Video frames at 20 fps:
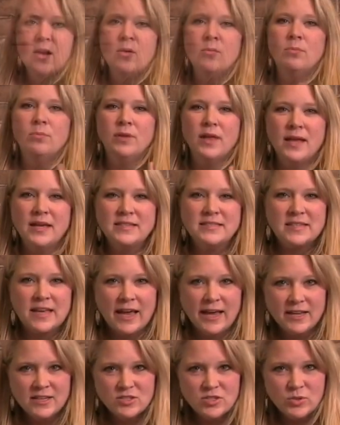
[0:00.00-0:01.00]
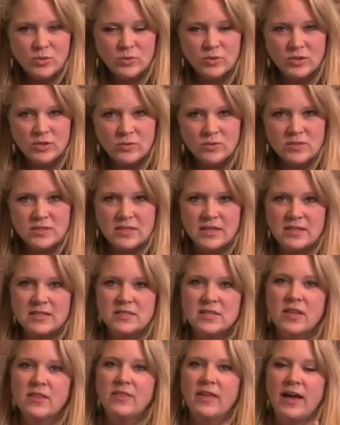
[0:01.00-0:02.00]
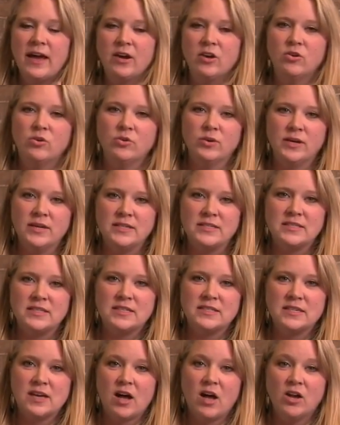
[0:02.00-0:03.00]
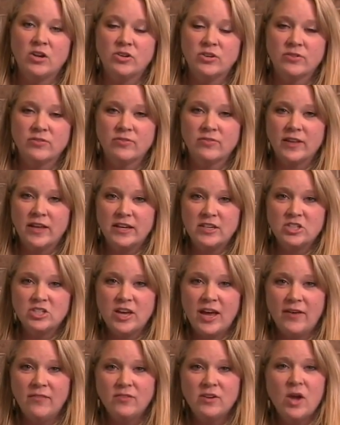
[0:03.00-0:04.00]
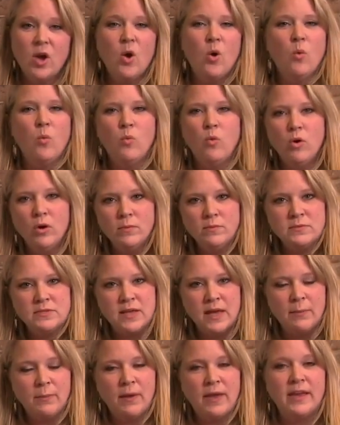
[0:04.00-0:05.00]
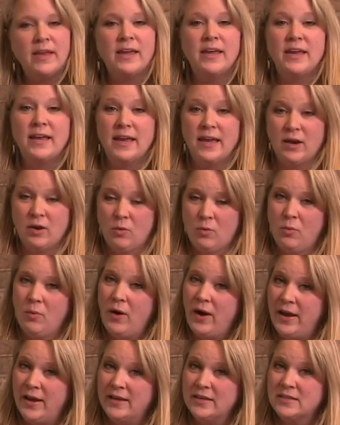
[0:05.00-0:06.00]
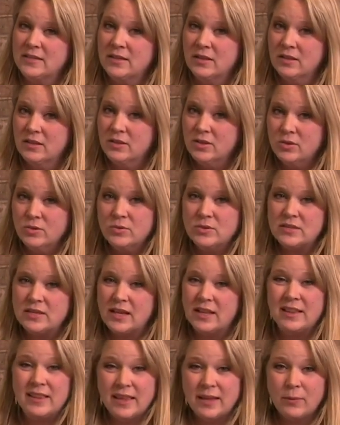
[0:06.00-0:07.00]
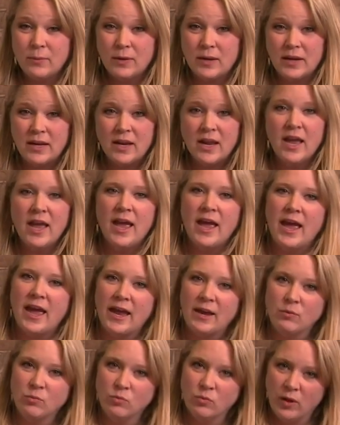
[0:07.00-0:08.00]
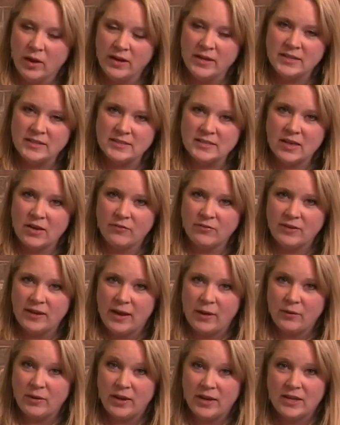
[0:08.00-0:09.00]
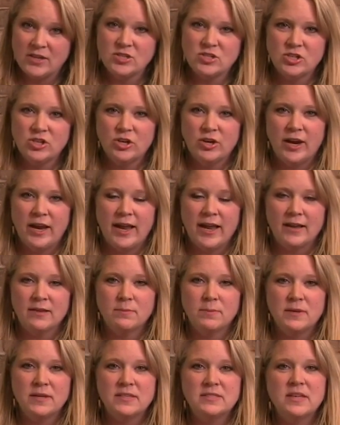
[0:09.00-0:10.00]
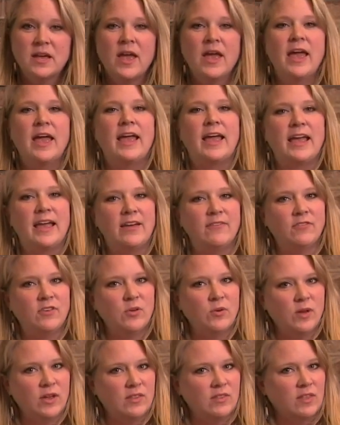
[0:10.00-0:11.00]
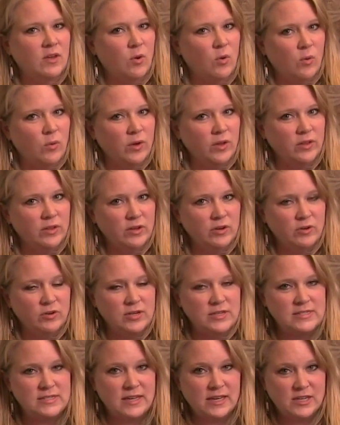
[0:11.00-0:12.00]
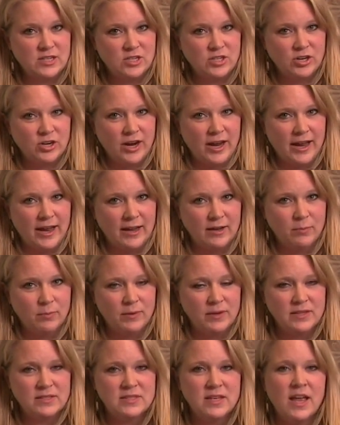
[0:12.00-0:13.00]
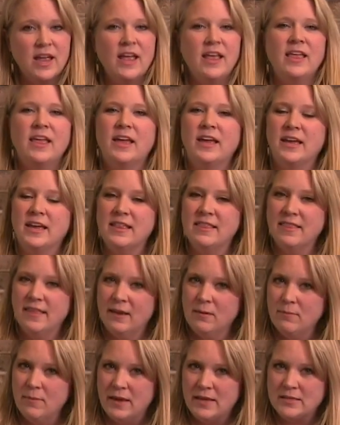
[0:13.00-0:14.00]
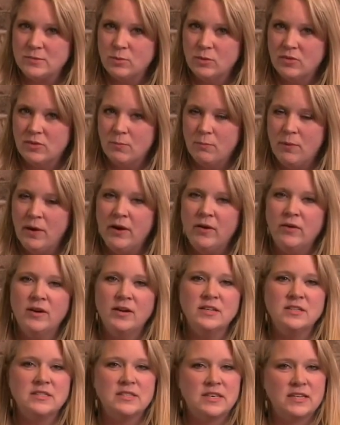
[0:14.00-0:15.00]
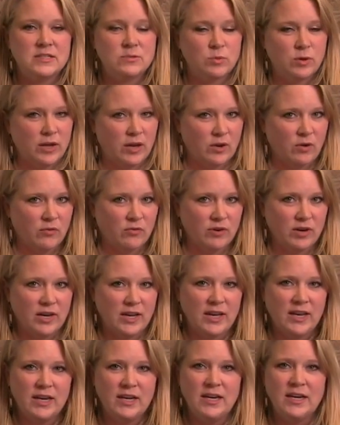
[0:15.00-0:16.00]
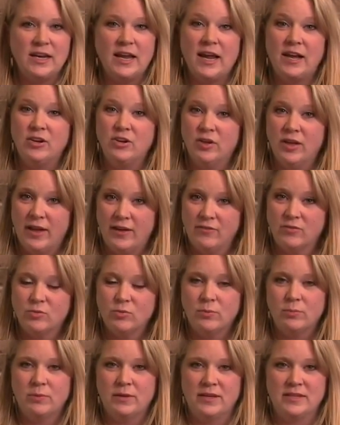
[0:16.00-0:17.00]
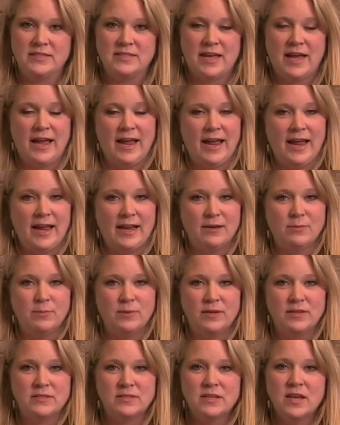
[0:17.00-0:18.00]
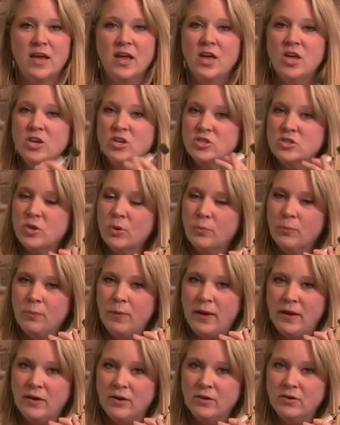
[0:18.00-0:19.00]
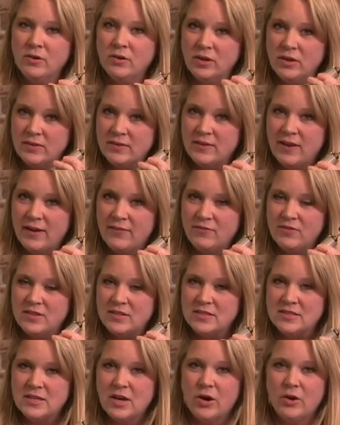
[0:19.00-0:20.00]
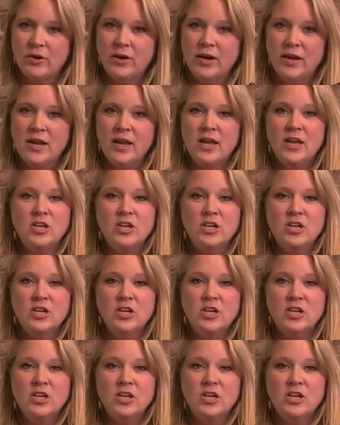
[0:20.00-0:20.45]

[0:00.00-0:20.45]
Plus, as you use this, that grease that's on your flex shaft warms up and can get quite loose and liquidy and run itself down into your handpiece. If you get the oil and grease into your handpiece, it can then mess with the bearings, things will get overheated, and you'll have to replace that handpiece. So better safe than sorry.